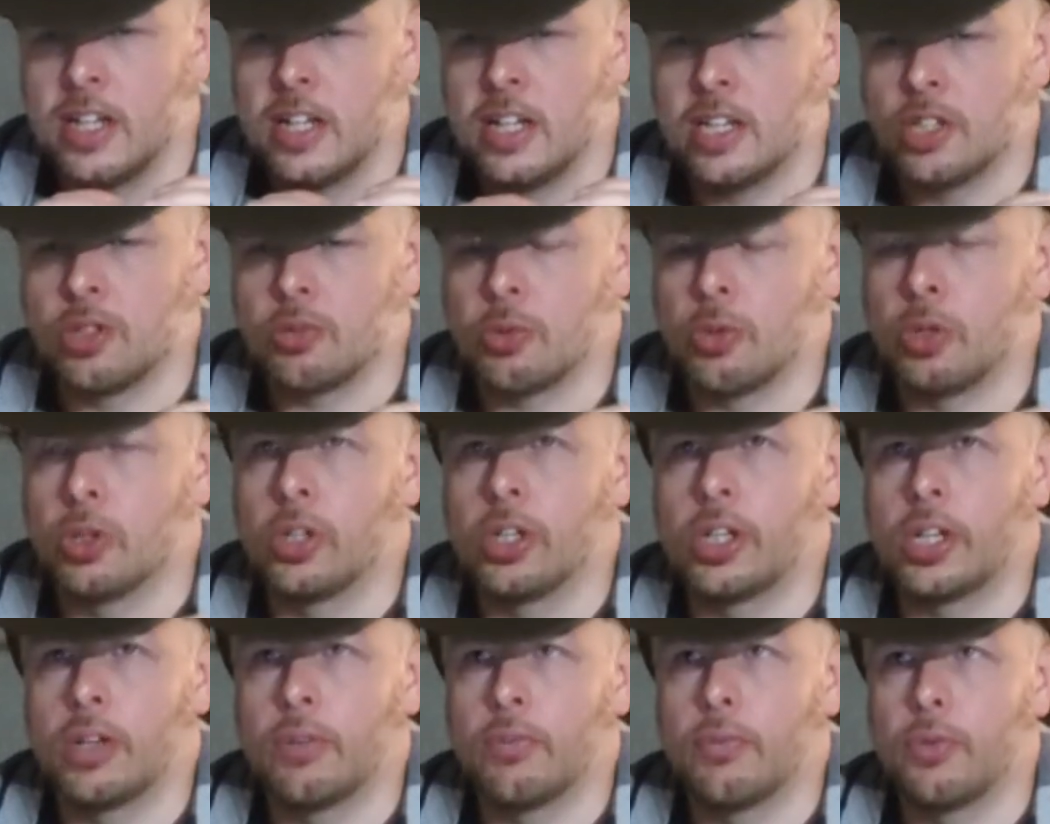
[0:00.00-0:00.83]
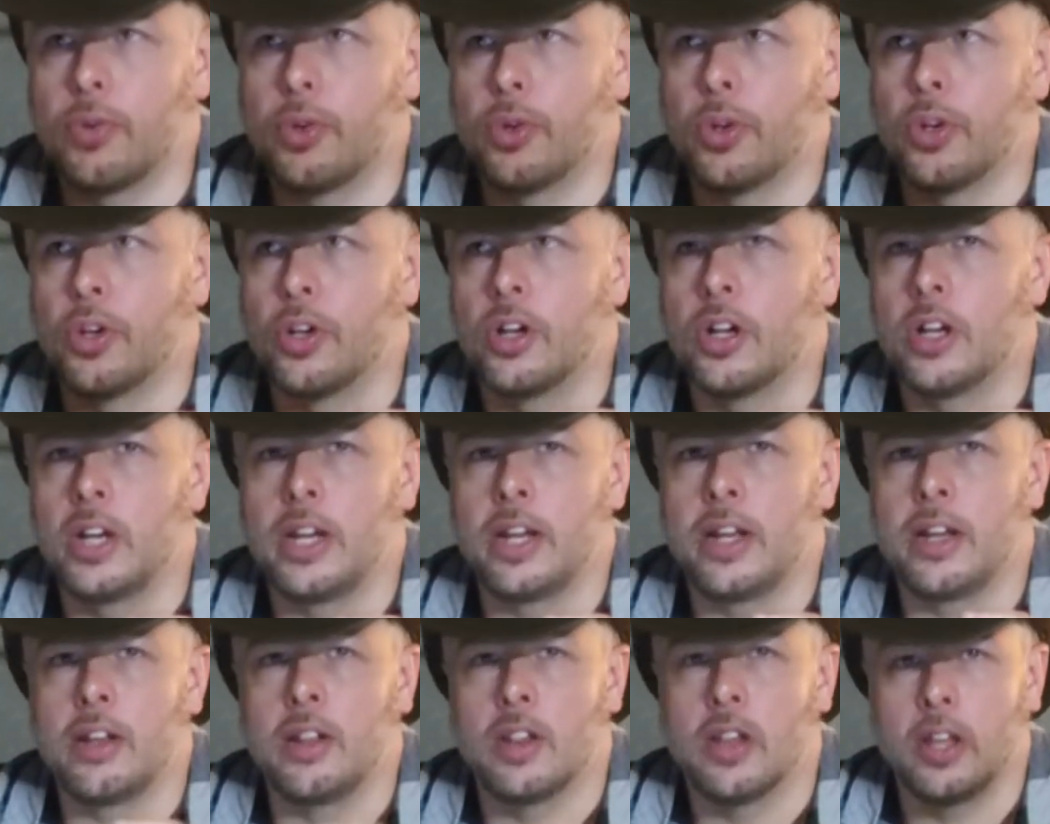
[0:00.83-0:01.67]
is we're looking for
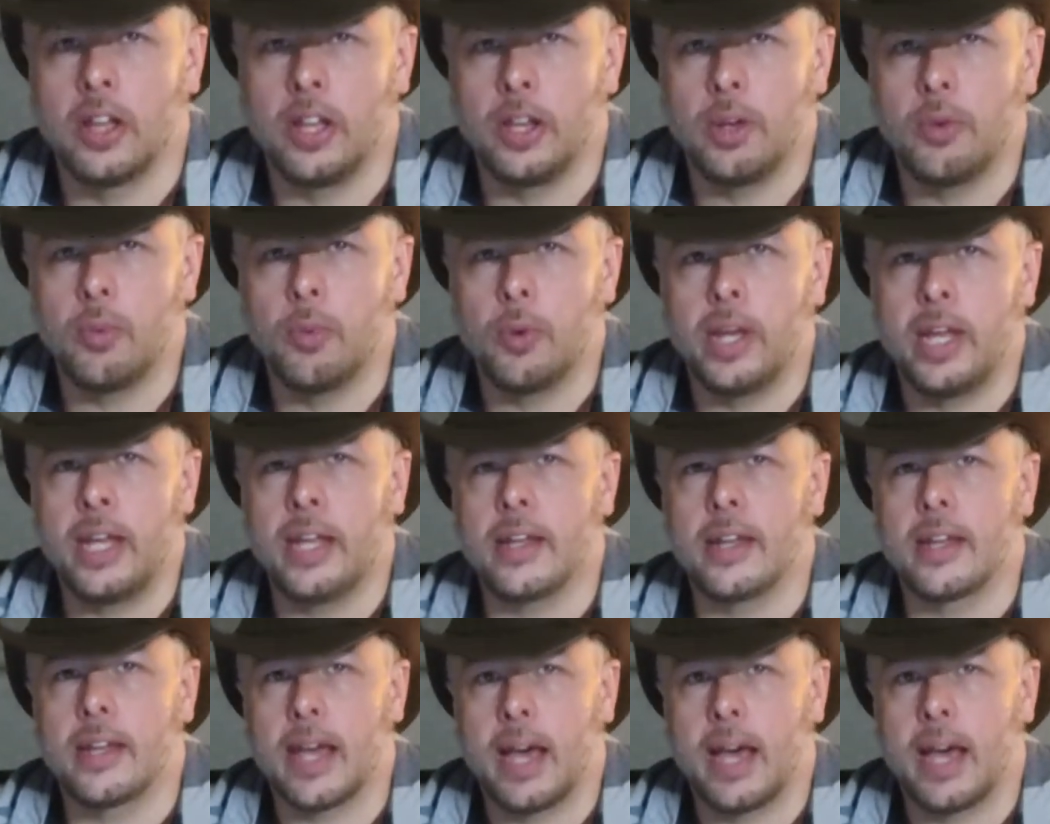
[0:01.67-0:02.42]
a lightweight,